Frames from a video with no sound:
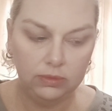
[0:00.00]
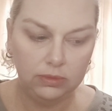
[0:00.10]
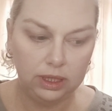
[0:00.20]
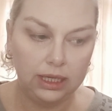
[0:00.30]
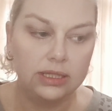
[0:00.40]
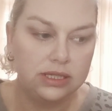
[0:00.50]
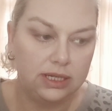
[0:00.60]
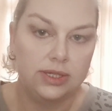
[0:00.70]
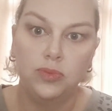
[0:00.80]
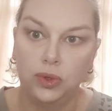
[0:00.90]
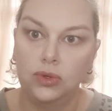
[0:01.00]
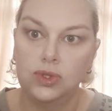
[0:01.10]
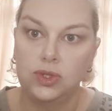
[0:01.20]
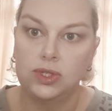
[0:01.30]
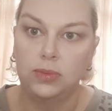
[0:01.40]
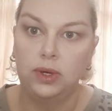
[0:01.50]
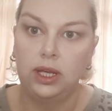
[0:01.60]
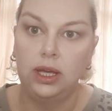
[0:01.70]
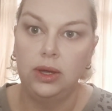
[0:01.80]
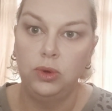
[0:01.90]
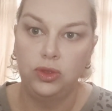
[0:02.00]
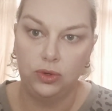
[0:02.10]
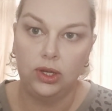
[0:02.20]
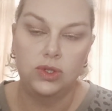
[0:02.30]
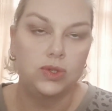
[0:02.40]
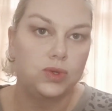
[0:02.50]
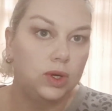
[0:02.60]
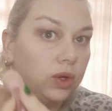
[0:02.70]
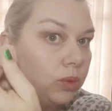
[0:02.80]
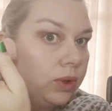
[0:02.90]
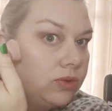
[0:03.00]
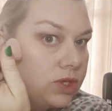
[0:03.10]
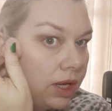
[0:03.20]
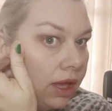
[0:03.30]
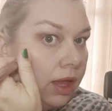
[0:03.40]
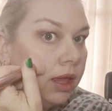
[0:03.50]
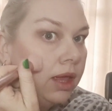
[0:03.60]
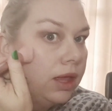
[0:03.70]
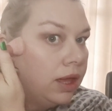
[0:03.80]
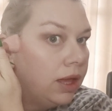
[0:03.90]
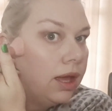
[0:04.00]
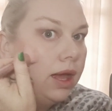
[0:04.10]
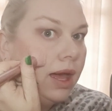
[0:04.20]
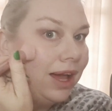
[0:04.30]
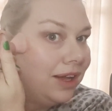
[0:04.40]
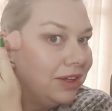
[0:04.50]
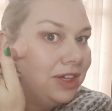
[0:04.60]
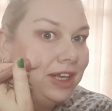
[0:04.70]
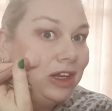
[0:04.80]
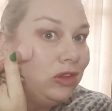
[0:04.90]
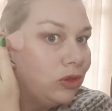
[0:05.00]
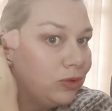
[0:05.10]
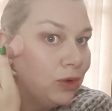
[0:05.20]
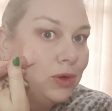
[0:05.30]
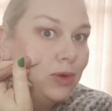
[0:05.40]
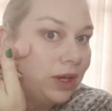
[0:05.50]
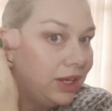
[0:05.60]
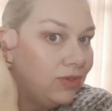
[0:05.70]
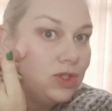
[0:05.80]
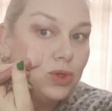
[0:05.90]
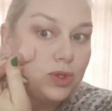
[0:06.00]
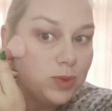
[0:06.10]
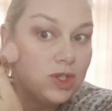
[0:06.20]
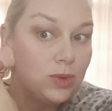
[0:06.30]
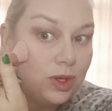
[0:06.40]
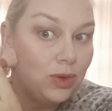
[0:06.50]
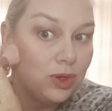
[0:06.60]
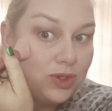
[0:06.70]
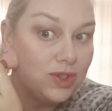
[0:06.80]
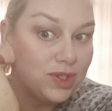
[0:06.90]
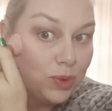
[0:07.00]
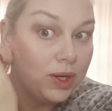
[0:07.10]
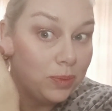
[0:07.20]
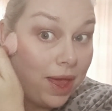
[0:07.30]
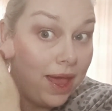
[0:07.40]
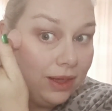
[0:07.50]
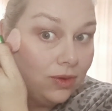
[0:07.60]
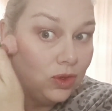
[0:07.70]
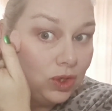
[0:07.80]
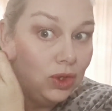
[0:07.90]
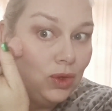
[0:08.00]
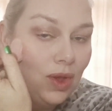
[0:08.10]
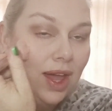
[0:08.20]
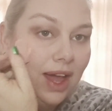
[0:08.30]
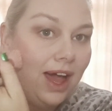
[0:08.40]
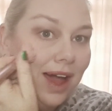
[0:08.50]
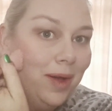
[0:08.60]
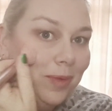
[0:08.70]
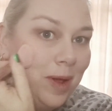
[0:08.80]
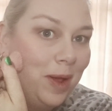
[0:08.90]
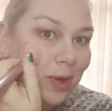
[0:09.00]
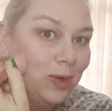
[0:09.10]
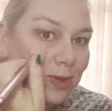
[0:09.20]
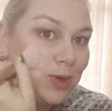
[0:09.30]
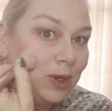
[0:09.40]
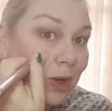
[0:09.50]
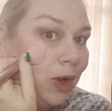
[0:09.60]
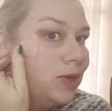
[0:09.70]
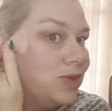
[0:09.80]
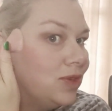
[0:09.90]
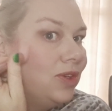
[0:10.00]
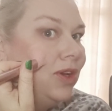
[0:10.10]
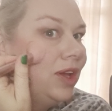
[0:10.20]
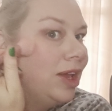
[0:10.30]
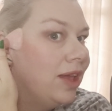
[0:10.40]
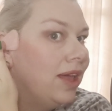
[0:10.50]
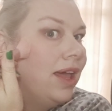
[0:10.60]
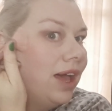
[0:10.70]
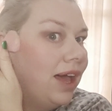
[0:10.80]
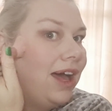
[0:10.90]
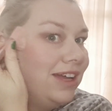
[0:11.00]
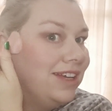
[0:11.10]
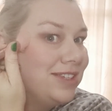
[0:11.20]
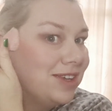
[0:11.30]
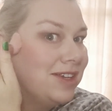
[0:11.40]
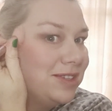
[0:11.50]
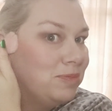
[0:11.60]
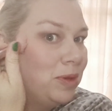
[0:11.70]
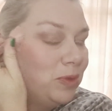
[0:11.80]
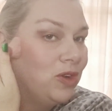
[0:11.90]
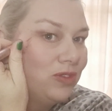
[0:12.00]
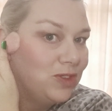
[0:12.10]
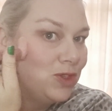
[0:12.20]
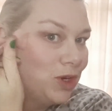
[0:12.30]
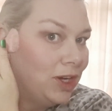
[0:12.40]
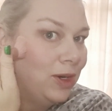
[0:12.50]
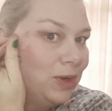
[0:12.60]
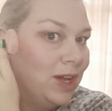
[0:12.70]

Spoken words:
accessible to somebody with crutches or in a wheelchair, getting through a heavy door, especially one that wants to swing back on you or swing closed on you, is a bit more of a struggle.